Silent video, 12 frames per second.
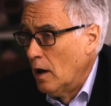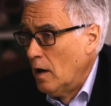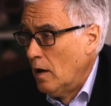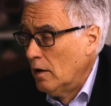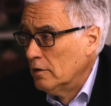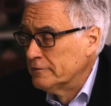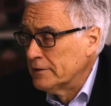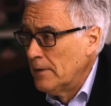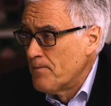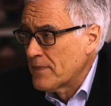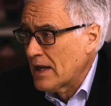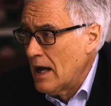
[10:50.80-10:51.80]
of
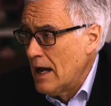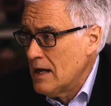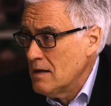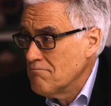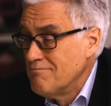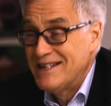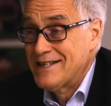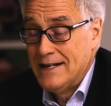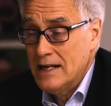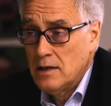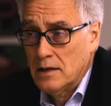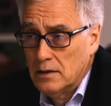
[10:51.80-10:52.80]
a
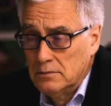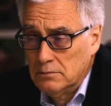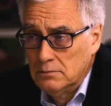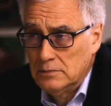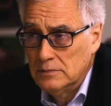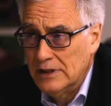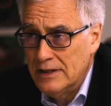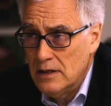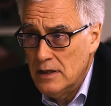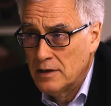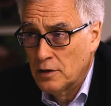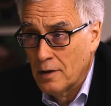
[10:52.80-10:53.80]
mistaken
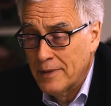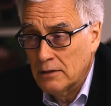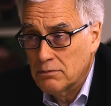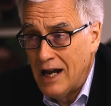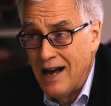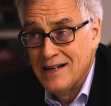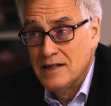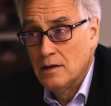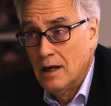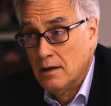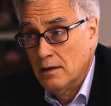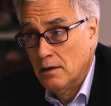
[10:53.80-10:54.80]
economic
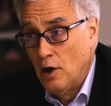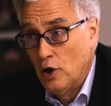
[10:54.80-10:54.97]
ide- uh,